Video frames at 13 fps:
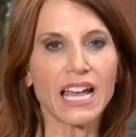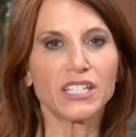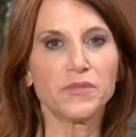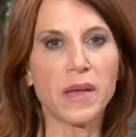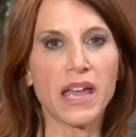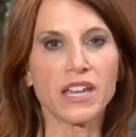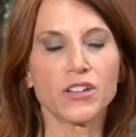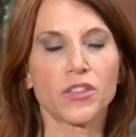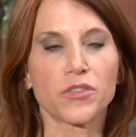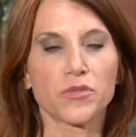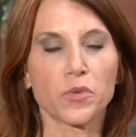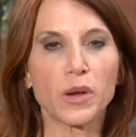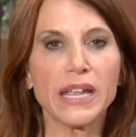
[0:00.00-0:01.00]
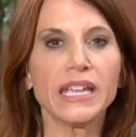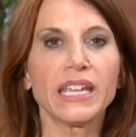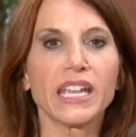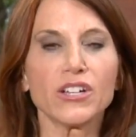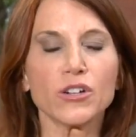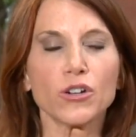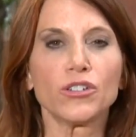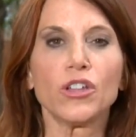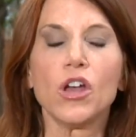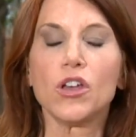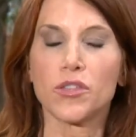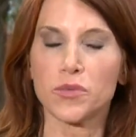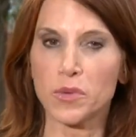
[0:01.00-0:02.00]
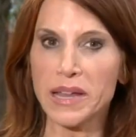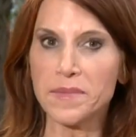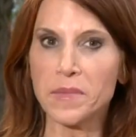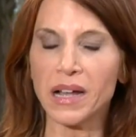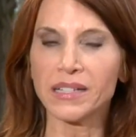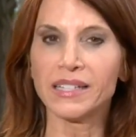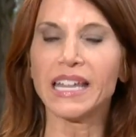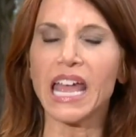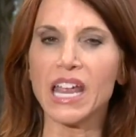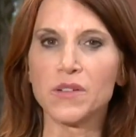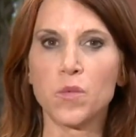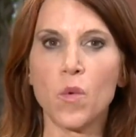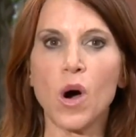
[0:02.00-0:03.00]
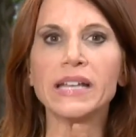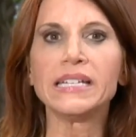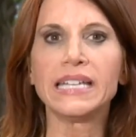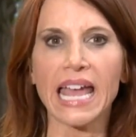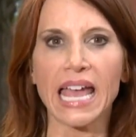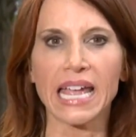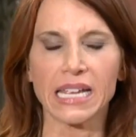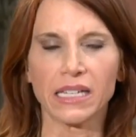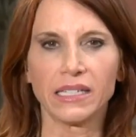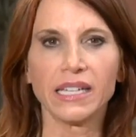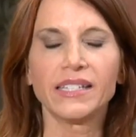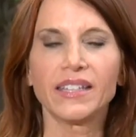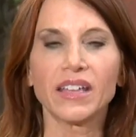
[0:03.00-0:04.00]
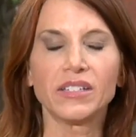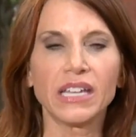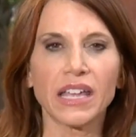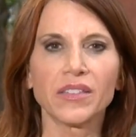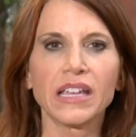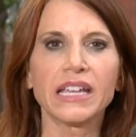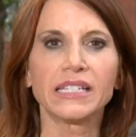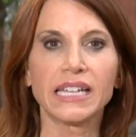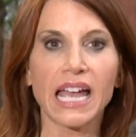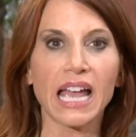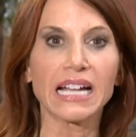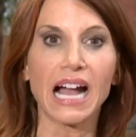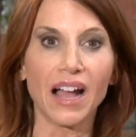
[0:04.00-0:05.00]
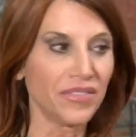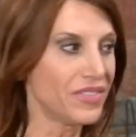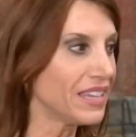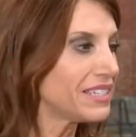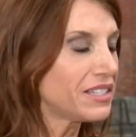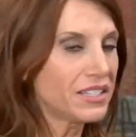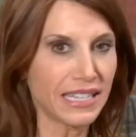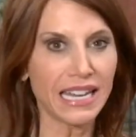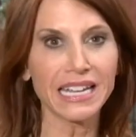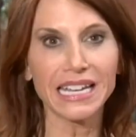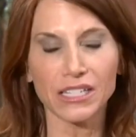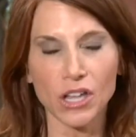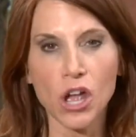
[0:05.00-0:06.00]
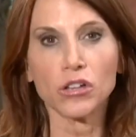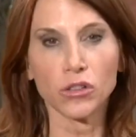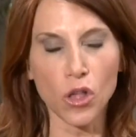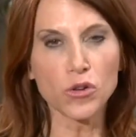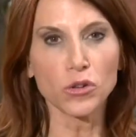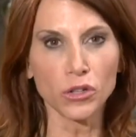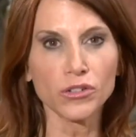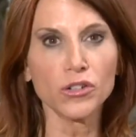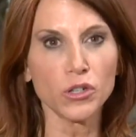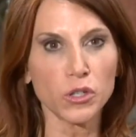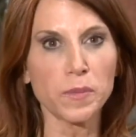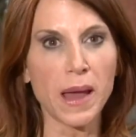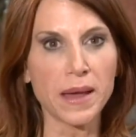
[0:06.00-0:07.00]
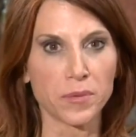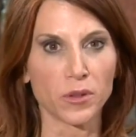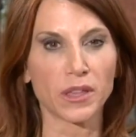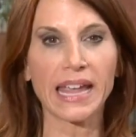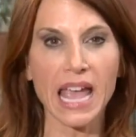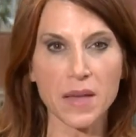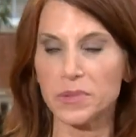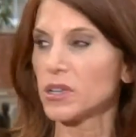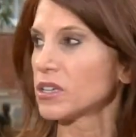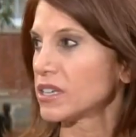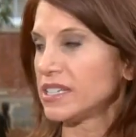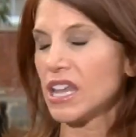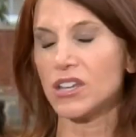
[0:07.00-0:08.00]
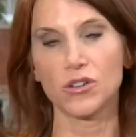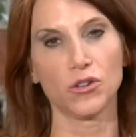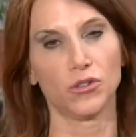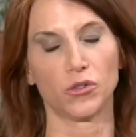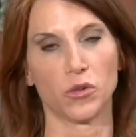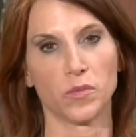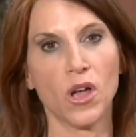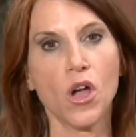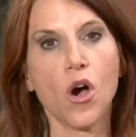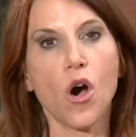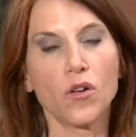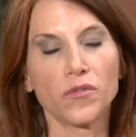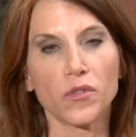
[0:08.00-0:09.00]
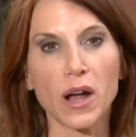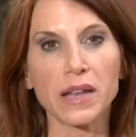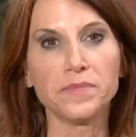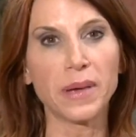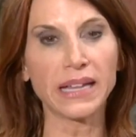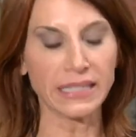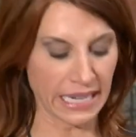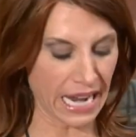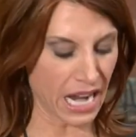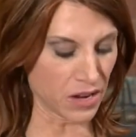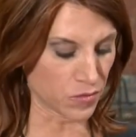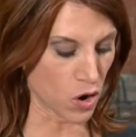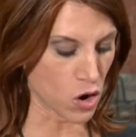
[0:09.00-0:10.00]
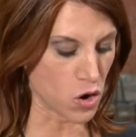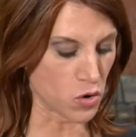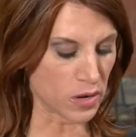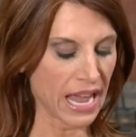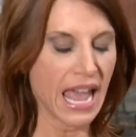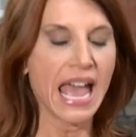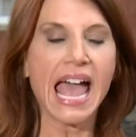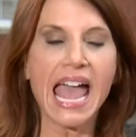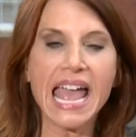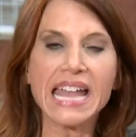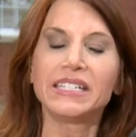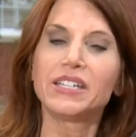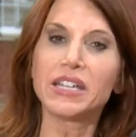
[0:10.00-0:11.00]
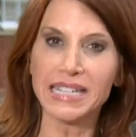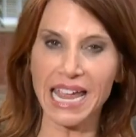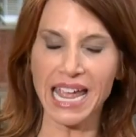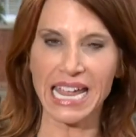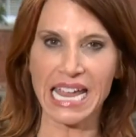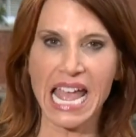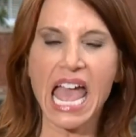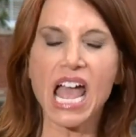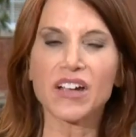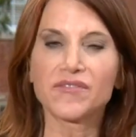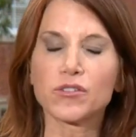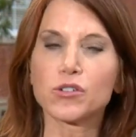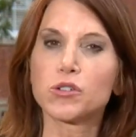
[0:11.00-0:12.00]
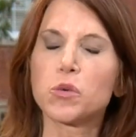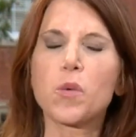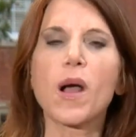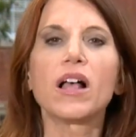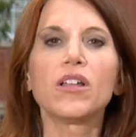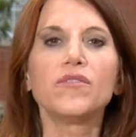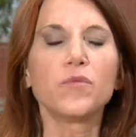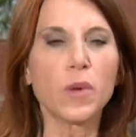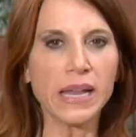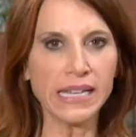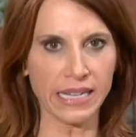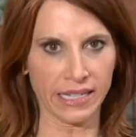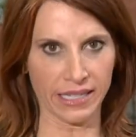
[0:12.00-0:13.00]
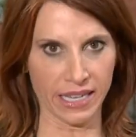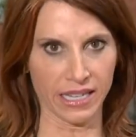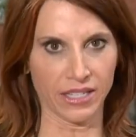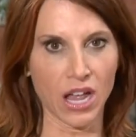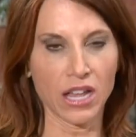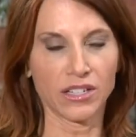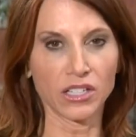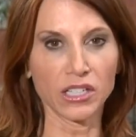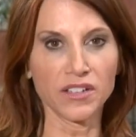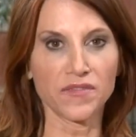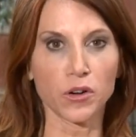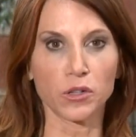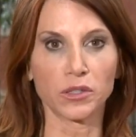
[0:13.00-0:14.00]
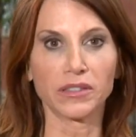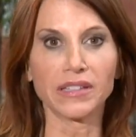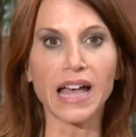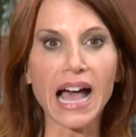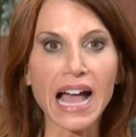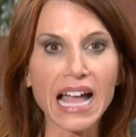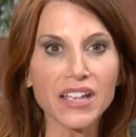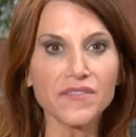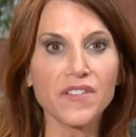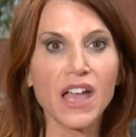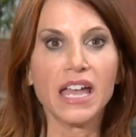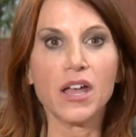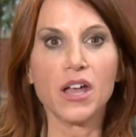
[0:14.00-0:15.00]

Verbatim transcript: has been 3 years, 3 months and 1 day since that deadly attack on this city's local newspaper, the Capital Gazette newsroom, over on Bestgate Road. And today, after 12 witnesses delivered live,